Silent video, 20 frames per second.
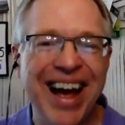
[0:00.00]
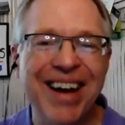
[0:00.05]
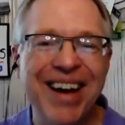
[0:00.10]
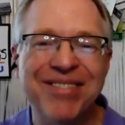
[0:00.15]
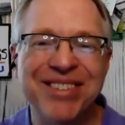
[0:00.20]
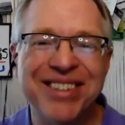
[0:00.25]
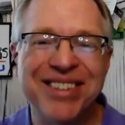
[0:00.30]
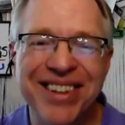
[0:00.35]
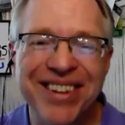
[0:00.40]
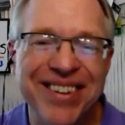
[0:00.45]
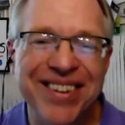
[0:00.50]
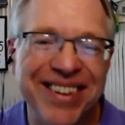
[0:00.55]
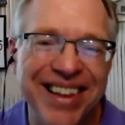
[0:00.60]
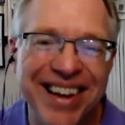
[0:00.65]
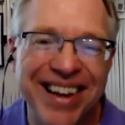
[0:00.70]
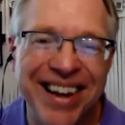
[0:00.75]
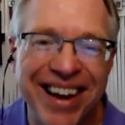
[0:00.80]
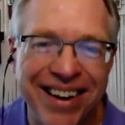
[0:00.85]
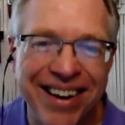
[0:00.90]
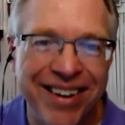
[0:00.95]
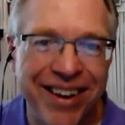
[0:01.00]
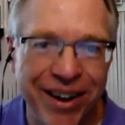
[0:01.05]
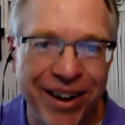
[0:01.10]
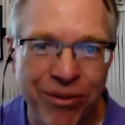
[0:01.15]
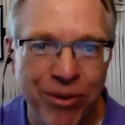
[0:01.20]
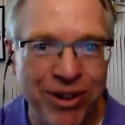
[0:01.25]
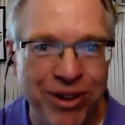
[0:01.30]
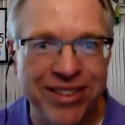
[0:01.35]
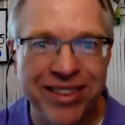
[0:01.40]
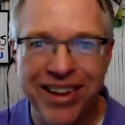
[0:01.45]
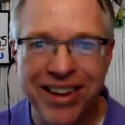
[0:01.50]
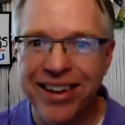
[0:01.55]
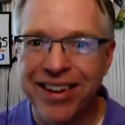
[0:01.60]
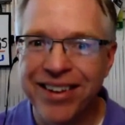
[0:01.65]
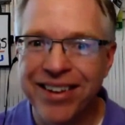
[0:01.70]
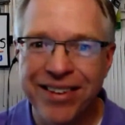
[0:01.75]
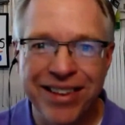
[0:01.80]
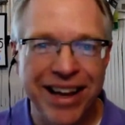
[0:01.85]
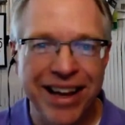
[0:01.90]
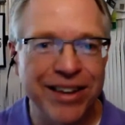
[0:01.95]
absolutely. And with
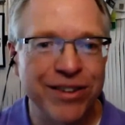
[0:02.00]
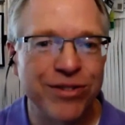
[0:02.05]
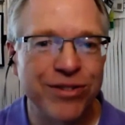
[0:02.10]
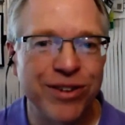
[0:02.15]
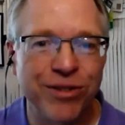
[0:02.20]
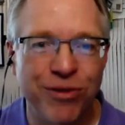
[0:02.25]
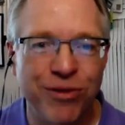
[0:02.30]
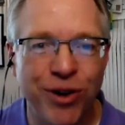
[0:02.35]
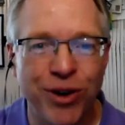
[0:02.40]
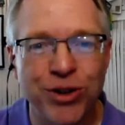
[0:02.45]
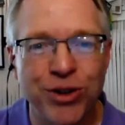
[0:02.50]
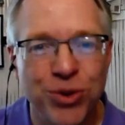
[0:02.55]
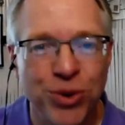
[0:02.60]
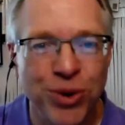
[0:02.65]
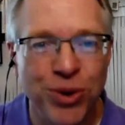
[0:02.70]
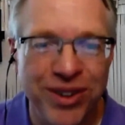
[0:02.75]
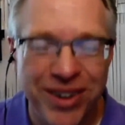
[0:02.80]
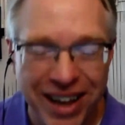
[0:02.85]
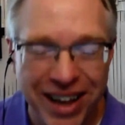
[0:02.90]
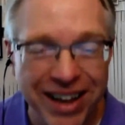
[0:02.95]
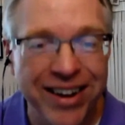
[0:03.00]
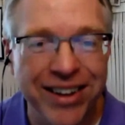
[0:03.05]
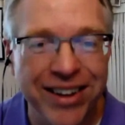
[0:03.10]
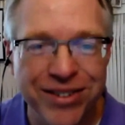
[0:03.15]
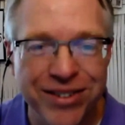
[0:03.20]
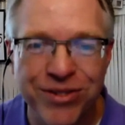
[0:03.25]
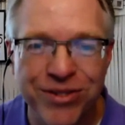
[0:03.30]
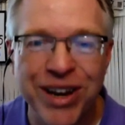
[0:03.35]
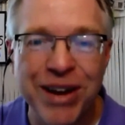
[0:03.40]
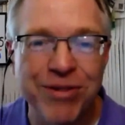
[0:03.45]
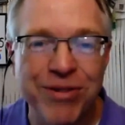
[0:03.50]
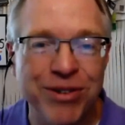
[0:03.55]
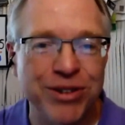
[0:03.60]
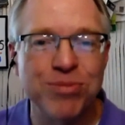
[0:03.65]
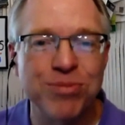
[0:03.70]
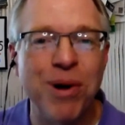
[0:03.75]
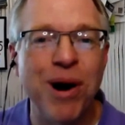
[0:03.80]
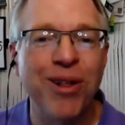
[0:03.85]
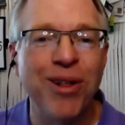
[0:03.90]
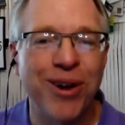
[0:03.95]
the thanks to virtual, it is even
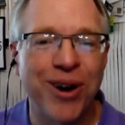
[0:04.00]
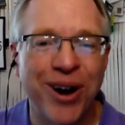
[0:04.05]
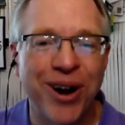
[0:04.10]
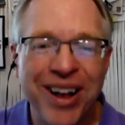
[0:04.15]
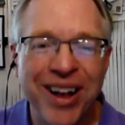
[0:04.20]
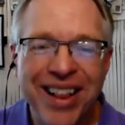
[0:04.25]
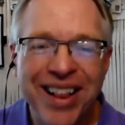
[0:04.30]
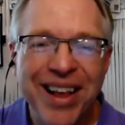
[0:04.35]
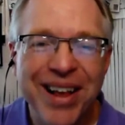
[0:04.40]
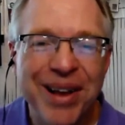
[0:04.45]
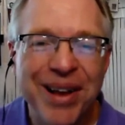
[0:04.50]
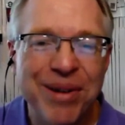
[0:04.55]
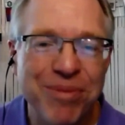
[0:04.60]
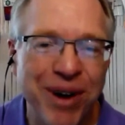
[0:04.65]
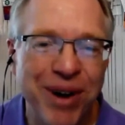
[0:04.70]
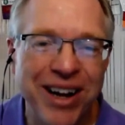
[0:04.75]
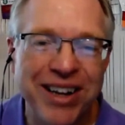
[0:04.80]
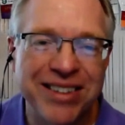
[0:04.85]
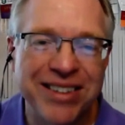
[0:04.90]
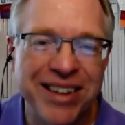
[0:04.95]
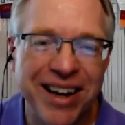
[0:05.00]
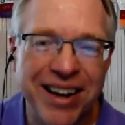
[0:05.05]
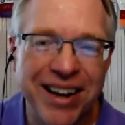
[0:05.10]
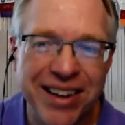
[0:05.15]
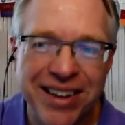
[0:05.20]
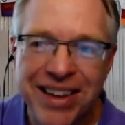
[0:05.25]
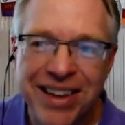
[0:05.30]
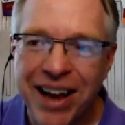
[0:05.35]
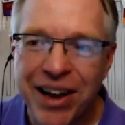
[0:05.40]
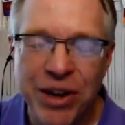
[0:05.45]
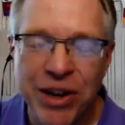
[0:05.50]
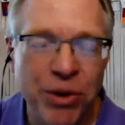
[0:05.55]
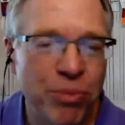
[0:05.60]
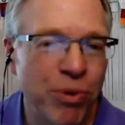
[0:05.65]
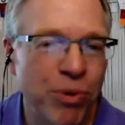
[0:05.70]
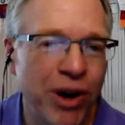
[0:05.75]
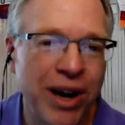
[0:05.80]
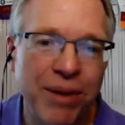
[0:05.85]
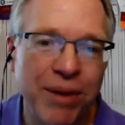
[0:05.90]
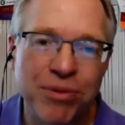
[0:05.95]
smaller. But yeah, you
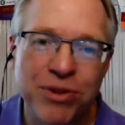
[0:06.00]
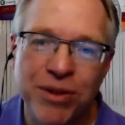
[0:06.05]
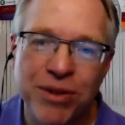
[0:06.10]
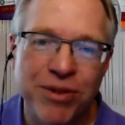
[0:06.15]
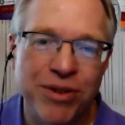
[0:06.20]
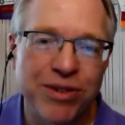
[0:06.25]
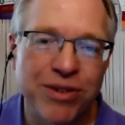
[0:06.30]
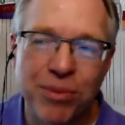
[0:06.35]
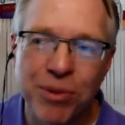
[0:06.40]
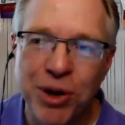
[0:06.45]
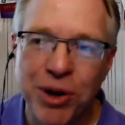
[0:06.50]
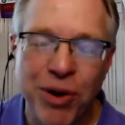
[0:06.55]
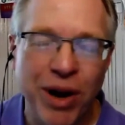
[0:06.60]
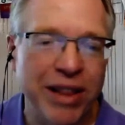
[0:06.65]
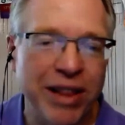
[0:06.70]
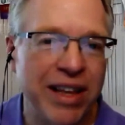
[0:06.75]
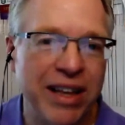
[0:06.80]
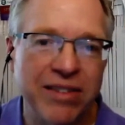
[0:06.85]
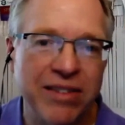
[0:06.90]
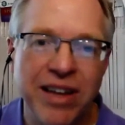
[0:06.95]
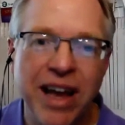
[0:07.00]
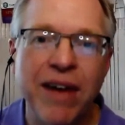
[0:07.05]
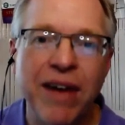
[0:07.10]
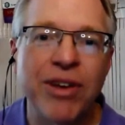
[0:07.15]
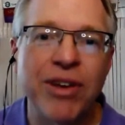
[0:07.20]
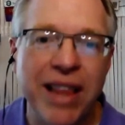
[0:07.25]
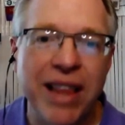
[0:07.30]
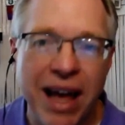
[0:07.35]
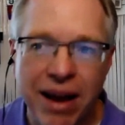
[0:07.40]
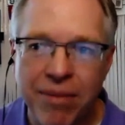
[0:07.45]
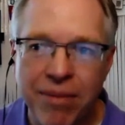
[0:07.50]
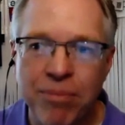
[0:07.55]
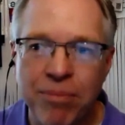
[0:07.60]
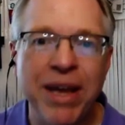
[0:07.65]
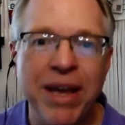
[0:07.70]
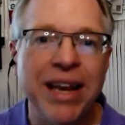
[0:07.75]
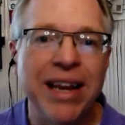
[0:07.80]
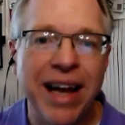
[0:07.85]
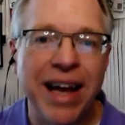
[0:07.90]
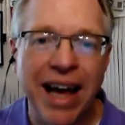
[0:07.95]
bring up so many great things. Having that
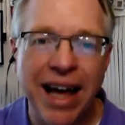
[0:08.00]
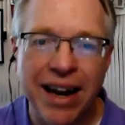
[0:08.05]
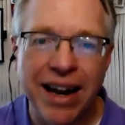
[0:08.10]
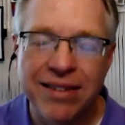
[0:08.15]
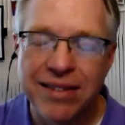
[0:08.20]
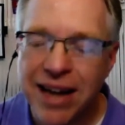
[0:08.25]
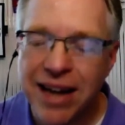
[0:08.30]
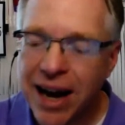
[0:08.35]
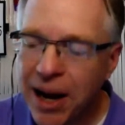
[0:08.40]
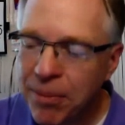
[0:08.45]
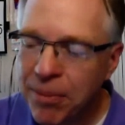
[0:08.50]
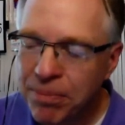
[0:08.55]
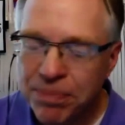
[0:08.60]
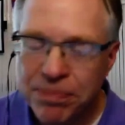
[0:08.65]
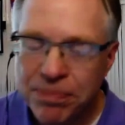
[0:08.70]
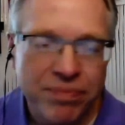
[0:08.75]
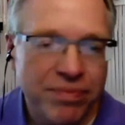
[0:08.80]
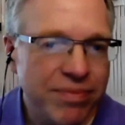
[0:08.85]
meeting ahead of time